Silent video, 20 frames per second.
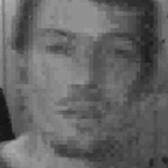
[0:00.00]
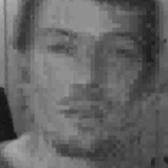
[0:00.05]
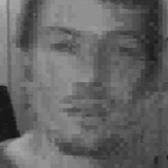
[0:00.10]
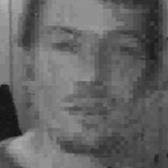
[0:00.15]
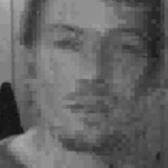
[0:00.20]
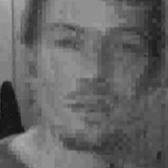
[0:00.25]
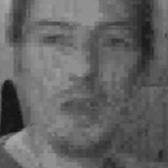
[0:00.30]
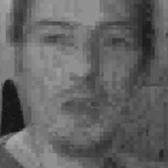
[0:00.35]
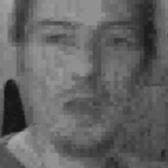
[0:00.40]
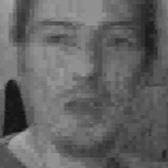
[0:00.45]

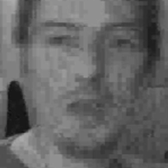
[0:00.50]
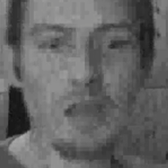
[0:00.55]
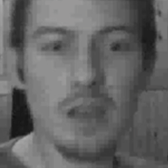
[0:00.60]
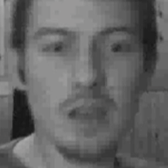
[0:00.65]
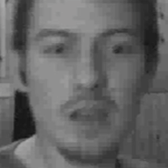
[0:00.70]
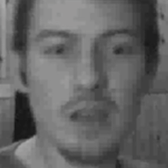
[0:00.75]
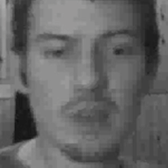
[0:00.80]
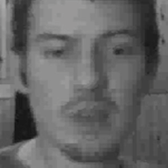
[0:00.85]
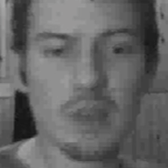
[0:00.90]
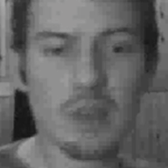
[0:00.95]

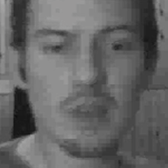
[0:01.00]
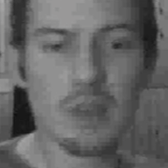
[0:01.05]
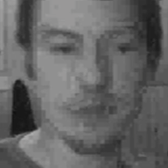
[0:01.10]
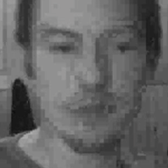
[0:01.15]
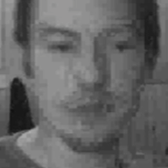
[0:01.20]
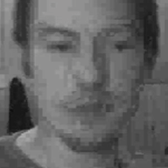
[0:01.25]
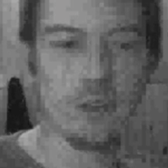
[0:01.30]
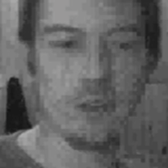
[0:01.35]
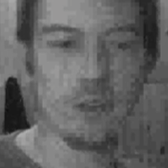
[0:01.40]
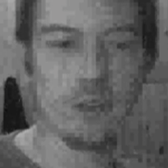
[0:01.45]
evolutionary
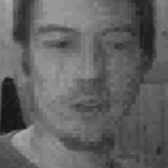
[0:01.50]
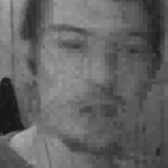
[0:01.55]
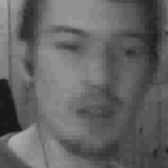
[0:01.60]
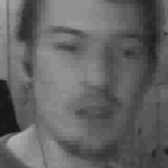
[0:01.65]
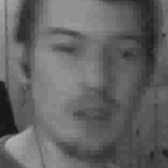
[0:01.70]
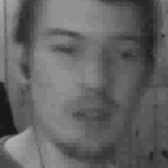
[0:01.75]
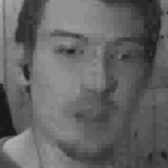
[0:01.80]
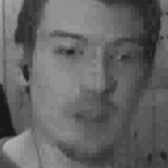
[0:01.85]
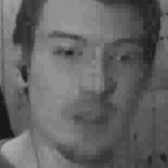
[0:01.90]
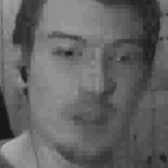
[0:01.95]
advantage.
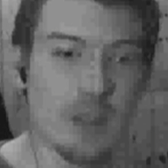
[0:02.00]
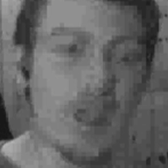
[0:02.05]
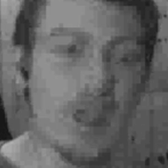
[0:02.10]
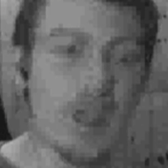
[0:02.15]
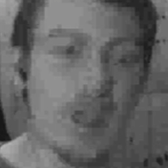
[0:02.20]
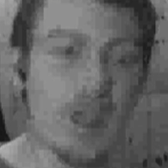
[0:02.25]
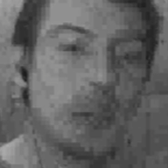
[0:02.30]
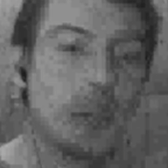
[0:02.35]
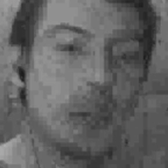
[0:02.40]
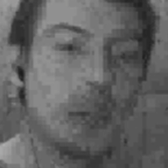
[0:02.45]
And what I
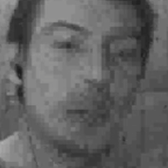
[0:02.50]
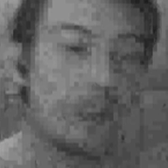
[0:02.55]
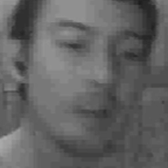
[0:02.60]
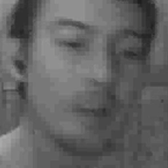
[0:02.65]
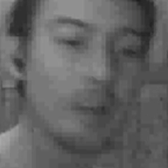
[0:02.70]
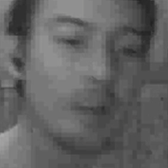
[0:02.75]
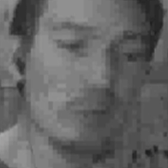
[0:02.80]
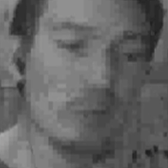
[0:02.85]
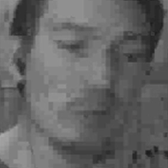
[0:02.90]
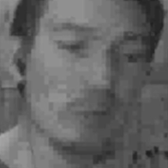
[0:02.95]
will try to
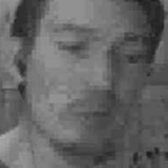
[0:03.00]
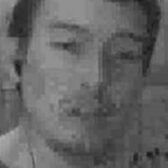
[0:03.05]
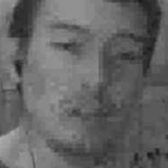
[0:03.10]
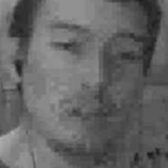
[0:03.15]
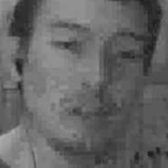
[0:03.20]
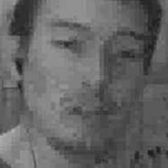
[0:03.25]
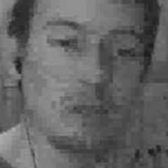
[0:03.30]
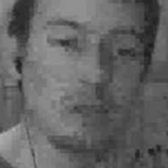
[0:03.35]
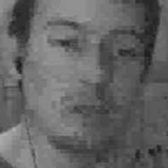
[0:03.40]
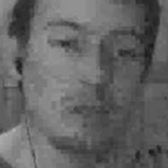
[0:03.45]
do
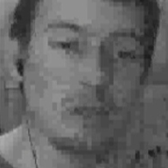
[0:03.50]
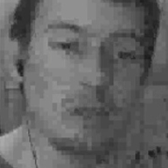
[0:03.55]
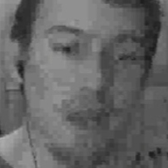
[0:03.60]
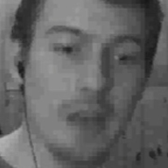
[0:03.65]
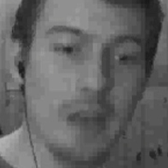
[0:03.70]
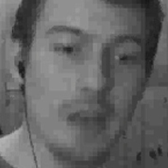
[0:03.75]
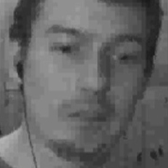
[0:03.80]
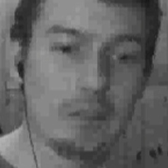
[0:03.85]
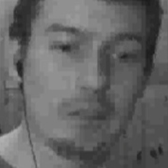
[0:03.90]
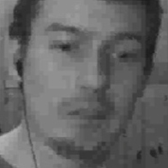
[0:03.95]
now
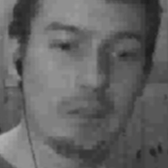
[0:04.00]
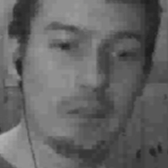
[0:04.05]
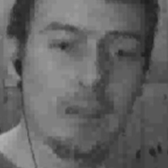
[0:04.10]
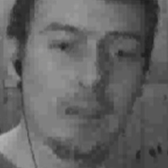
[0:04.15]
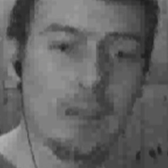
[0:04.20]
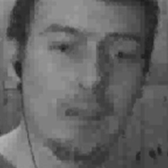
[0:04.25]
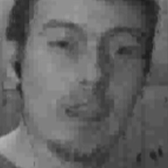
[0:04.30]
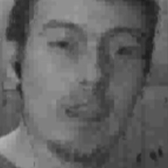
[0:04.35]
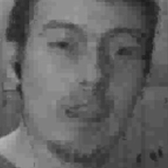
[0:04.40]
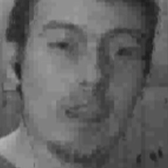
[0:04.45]

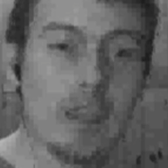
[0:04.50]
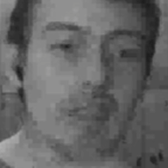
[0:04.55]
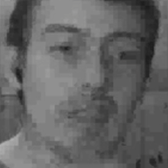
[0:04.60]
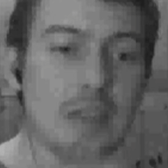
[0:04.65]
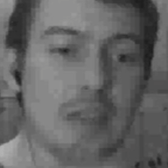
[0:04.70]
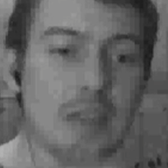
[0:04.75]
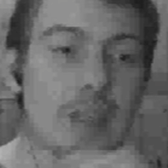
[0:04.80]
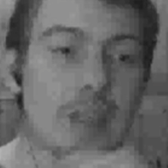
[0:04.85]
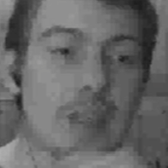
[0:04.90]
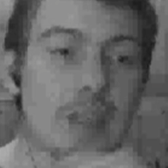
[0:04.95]
is
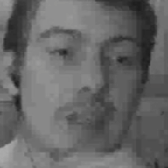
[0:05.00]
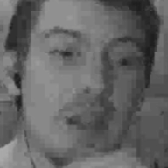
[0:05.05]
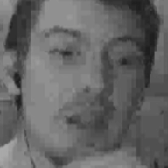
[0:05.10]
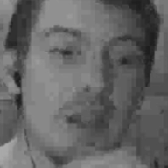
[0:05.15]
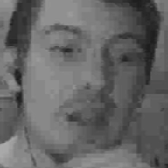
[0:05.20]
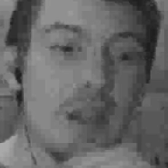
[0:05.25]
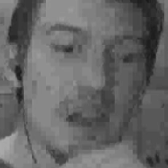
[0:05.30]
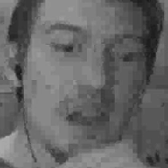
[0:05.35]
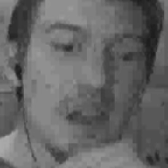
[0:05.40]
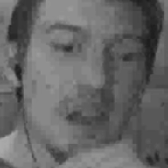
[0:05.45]

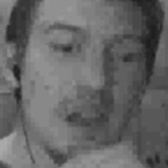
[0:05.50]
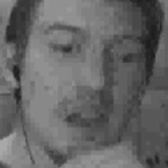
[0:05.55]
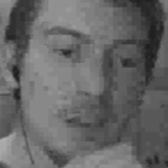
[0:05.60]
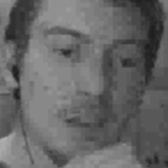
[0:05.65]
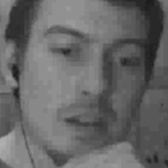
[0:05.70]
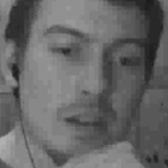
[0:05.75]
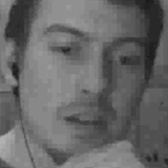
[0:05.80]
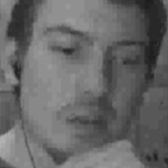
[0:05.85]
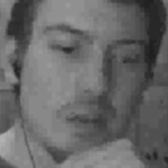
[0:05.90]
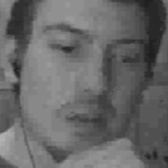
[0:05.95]
try
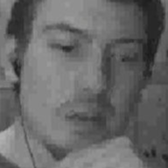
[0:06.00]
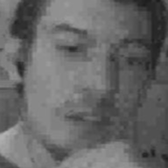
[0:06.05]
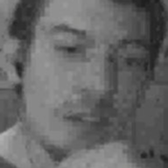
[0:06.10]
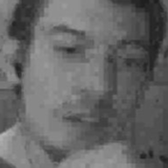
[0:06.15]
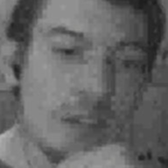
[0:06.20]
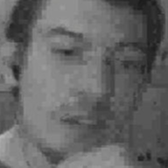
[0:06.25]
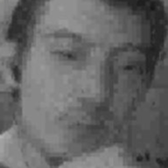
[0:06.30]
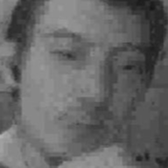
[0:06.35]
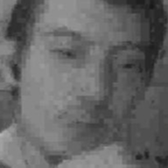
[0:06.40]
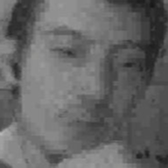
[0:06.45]
to
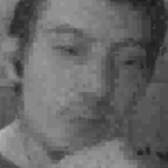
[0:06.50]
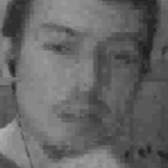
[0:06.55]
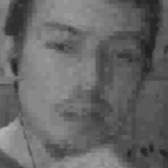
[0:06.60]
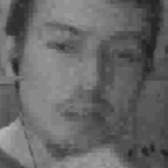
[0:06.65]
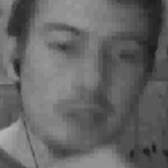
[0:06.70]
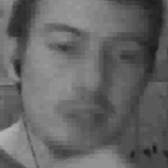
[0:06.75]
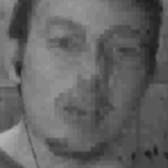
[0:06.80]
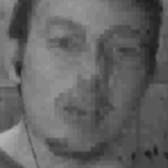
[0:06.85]
explain